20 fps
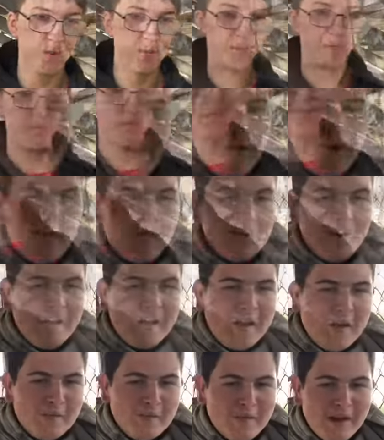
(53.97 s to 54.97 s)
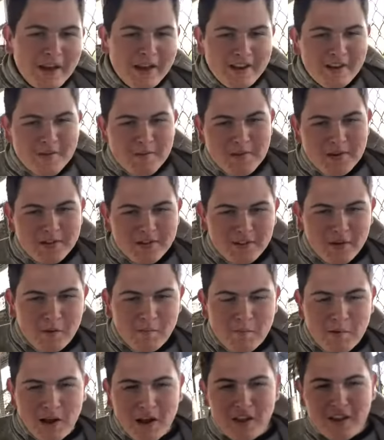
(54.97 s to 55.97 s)
Right of mandamus
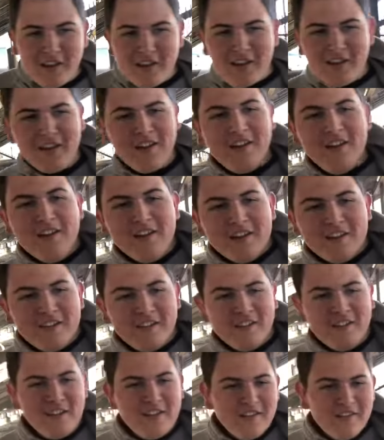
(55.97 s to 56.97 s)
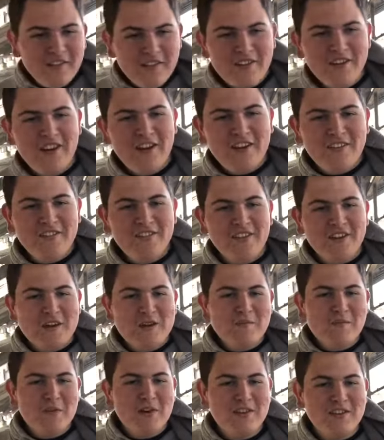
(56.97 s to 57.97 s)
compelling delivery of the
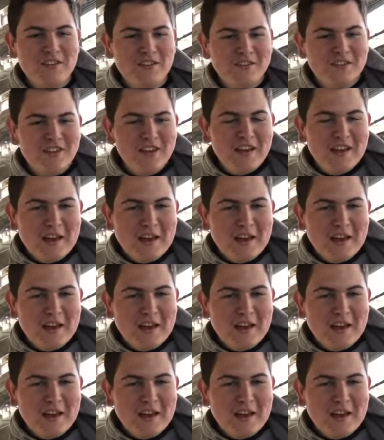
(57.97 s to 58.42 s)
commissions.